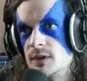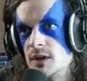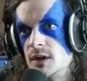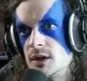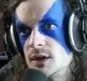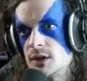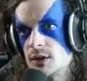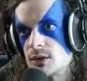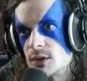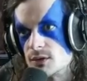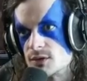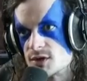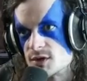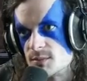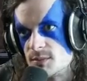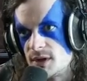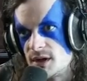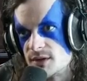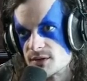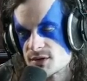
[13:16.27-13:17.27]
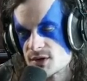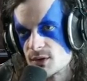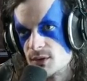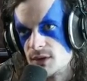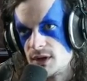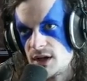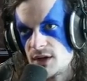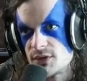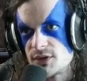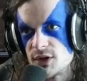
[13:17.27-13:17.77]
Corrosive Biles going
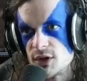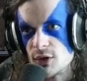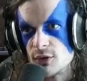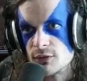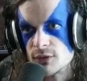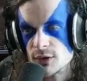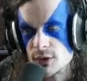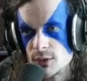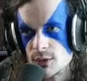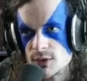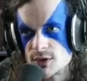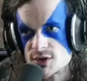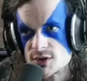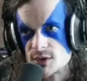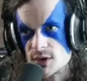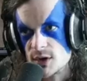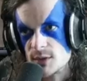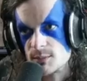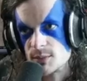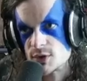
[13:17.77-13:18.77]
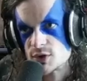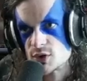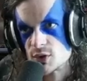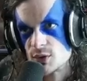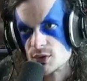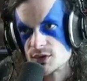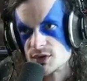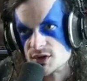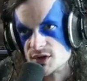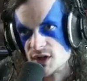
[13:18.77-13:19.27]
out. The Overlords are on patrol
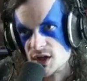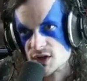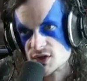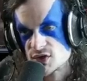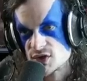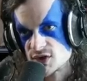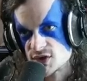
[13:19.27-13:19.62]
to dodge these